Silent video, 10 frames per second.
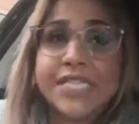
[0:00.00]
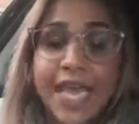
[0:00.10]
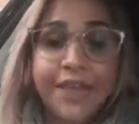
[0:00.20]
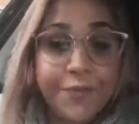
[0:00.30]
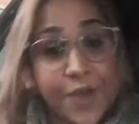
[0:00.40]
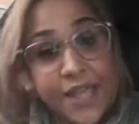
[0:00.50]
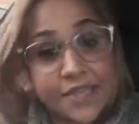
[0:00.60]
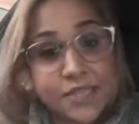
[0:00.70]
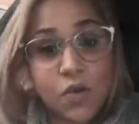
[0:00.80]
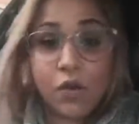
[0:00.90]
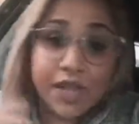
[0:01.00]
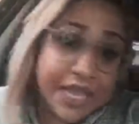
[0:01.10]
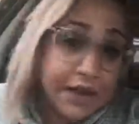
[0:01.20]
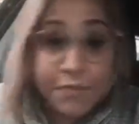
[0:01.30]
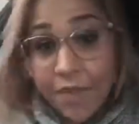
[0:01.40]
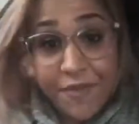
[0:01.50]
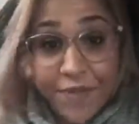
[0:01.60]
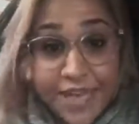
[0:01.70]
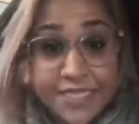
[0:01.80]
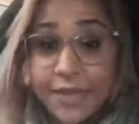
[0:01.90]
take offense or
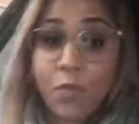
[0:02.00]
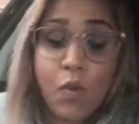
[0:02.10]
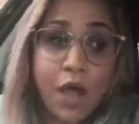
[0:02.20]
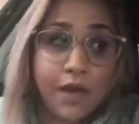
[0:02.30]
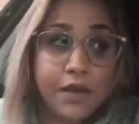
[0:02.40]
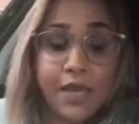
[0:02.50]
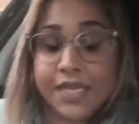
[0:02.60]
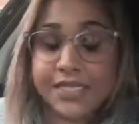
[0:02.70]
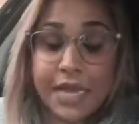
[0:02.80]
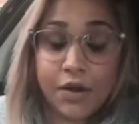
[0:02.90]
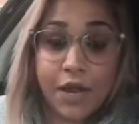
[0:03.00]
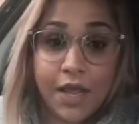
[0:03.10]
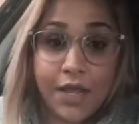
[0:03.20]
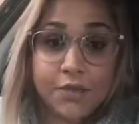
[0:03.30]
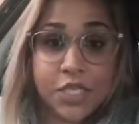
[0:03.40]
offend someone, etc.,